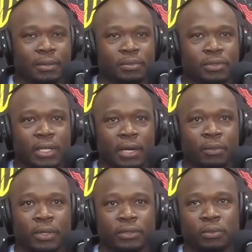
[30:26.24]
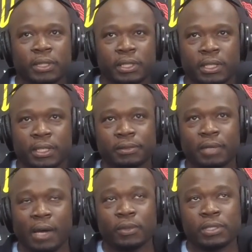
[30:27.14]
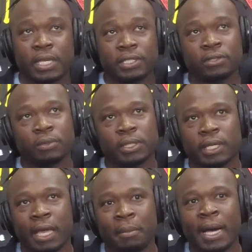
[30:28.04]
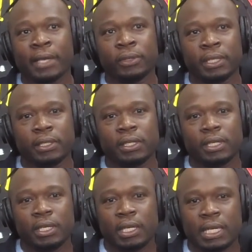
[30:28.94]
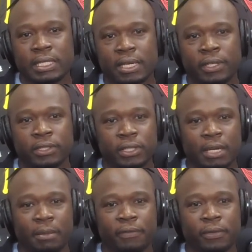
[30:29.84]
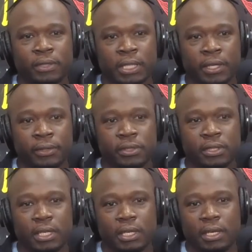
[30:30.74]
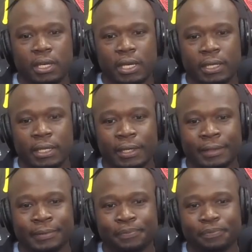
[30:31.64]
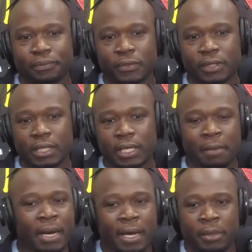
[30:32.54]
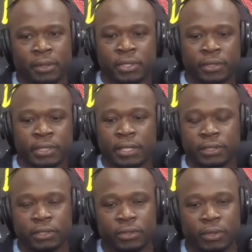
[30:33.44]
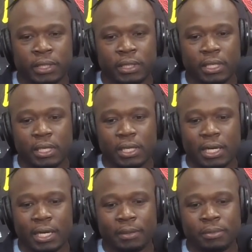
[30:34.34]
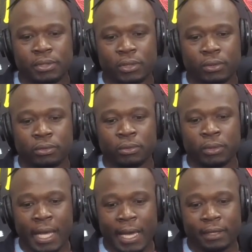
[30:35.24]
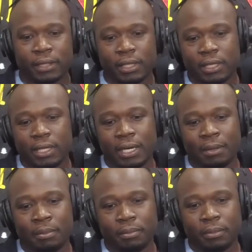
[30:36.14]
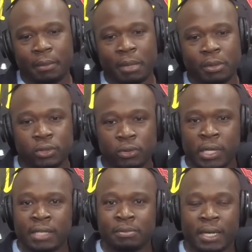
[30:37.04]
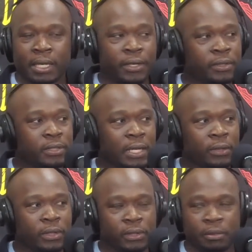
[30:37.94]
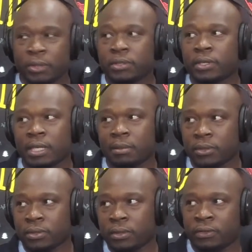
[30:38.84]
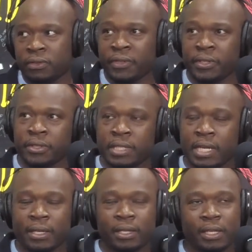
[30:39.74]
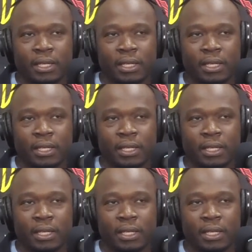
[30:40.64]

So I worked with I was stationed with the MI unit, and that's how I initially got my first clearance, and MI military intelligence unit. So through that, I'm able to utilize my clearance not only on the military side, but also on the civilian side.